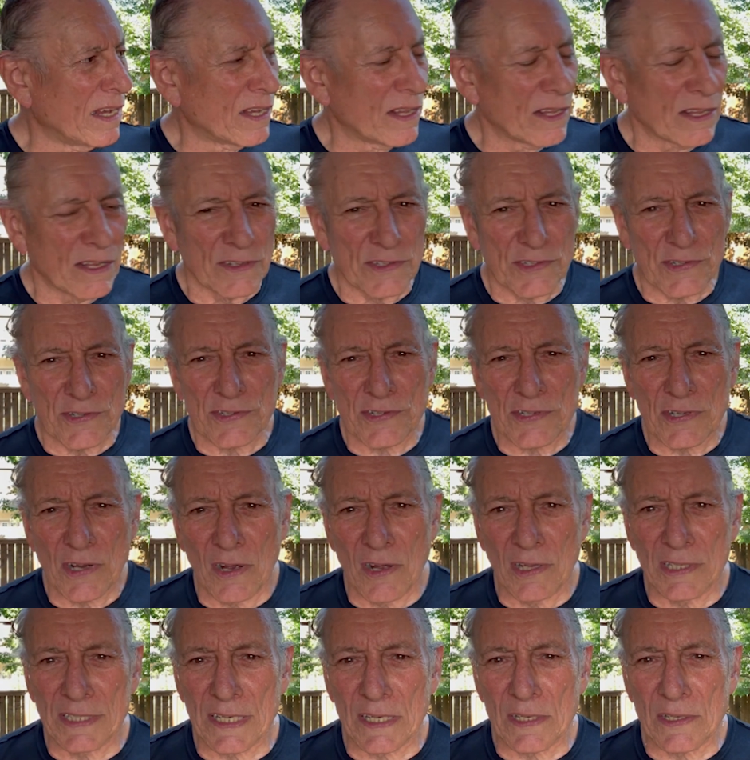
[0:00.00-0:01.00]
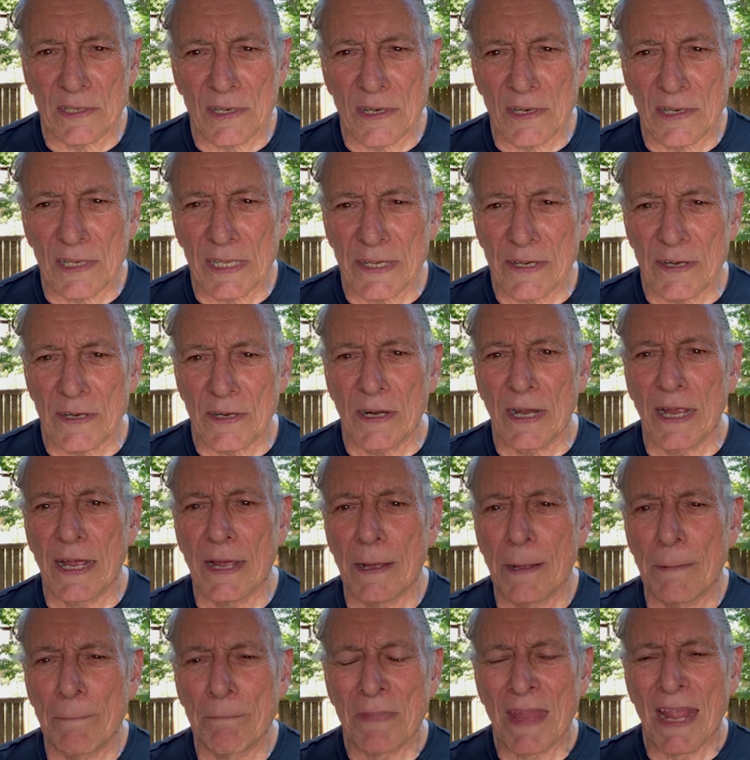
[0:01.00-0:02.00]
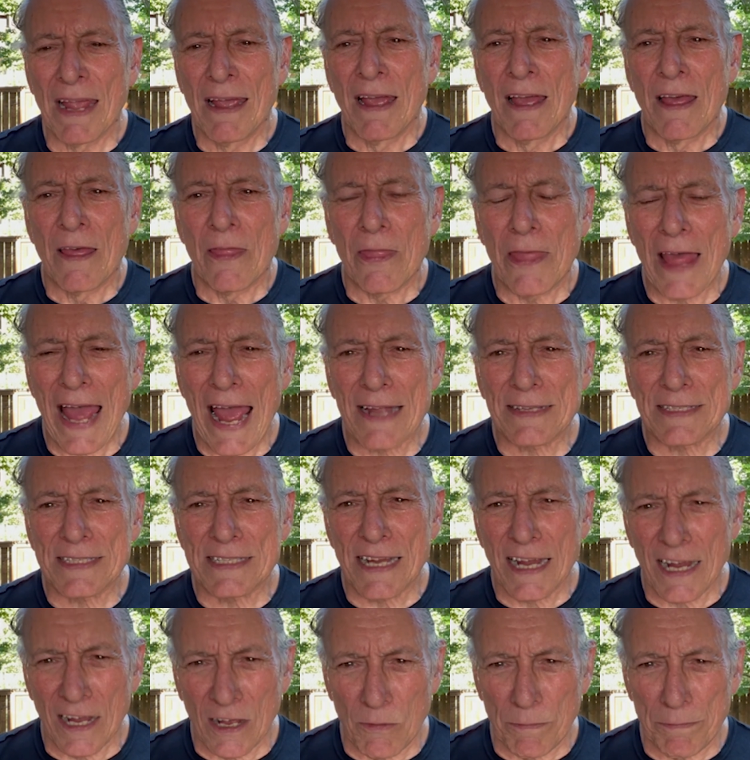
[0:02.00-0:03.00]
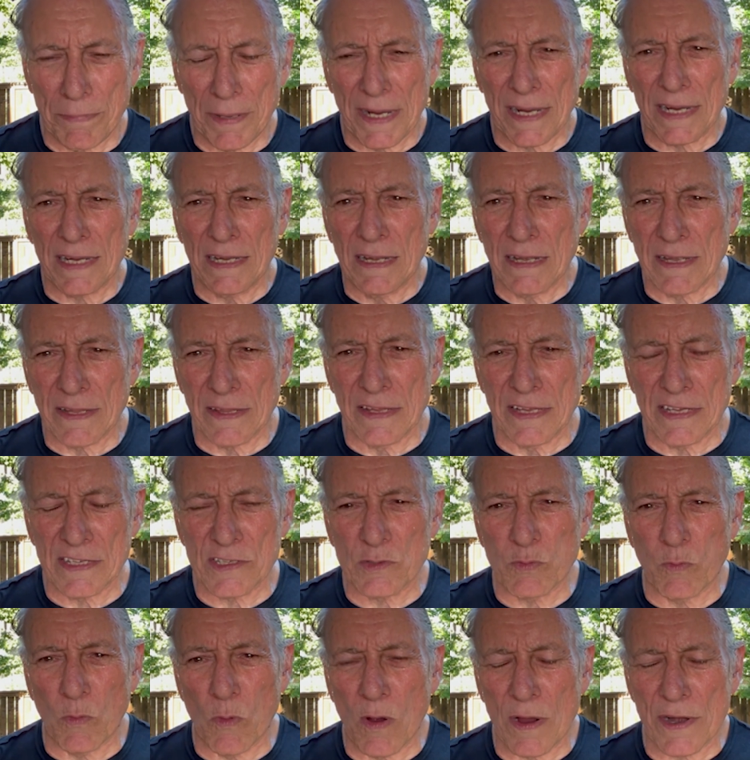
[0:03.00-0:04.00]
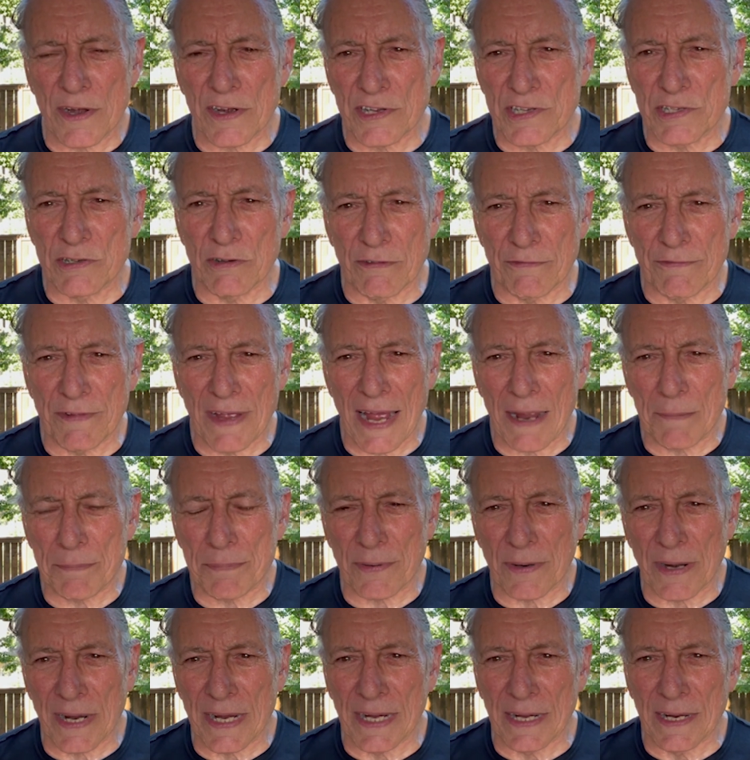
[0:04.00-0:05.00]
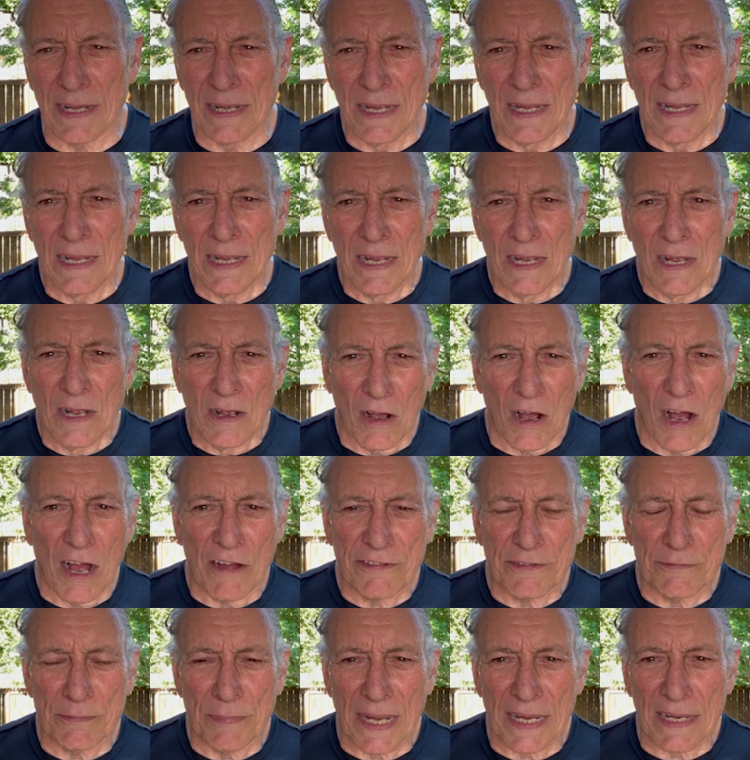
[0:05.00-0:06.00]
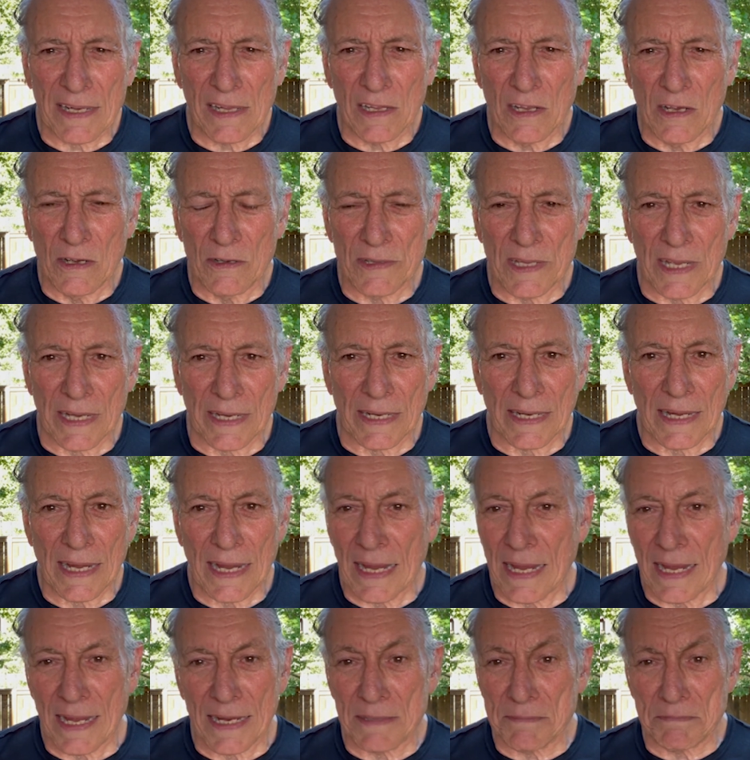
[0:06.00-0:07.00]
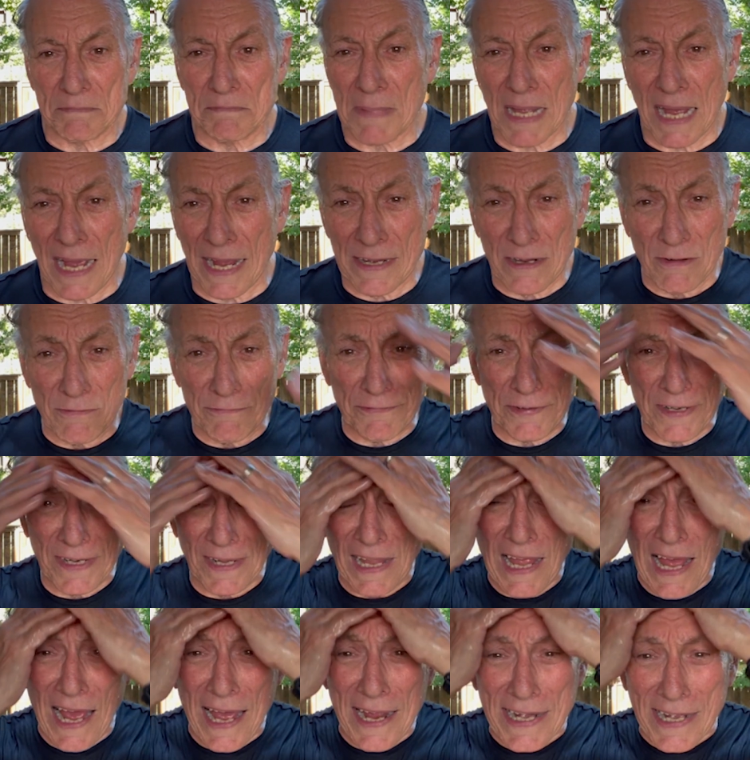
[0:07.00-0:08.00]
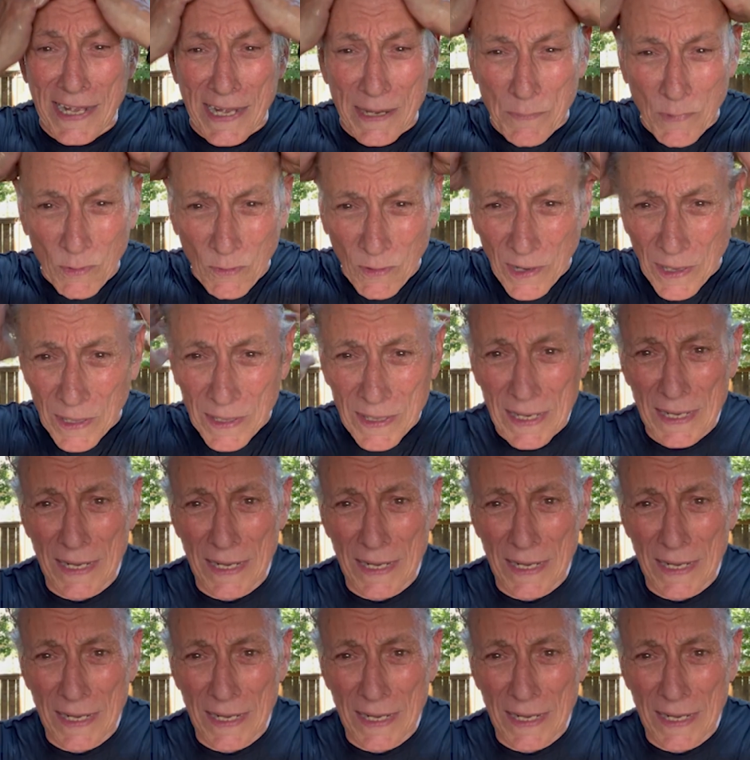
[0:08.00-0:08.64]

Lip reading: that you saw a little earlier, that's helping this water to evaporate off of my clothing, and I don't feel hot anymore.